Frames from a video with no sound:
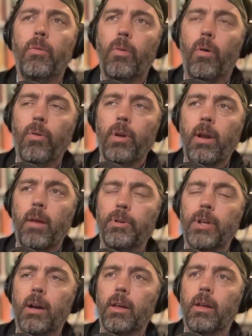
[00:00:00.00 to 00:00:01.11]
Oren and I were
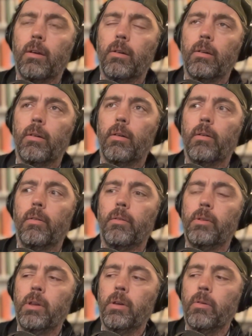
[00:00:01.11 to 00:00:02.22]
talking,
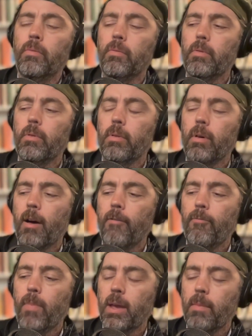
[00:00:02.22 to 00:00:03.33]
off
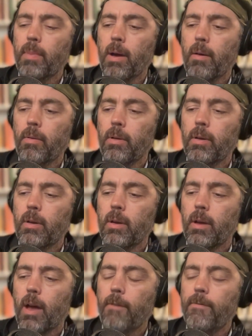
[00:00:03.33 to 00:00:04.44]
mic about,
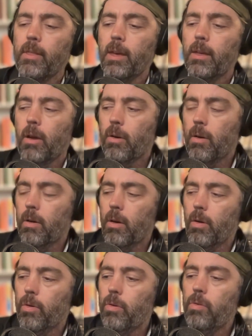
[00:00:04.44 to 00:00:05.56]
I feel like
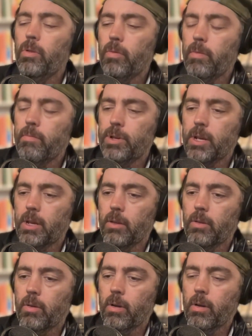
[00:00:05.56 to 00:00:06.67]
Hulu in
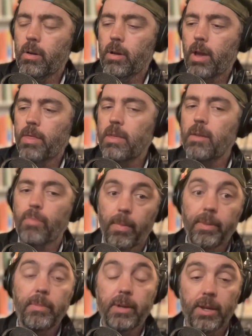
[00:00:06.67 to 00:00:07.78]
particular, I think
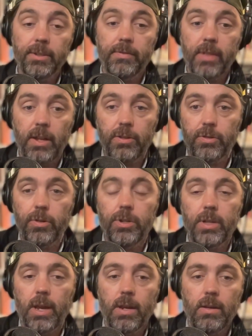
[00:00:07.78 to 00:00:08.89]
probably because of that
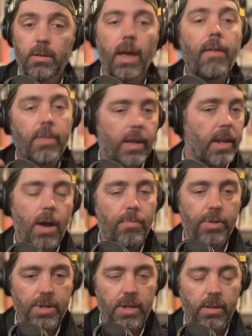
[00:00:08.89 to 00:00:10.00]
Searchlight, they have like an
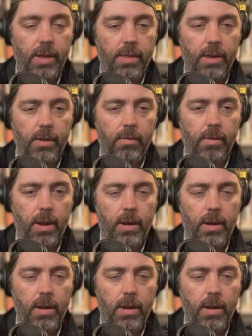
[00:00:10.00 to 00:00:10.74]
output deal, I think, right?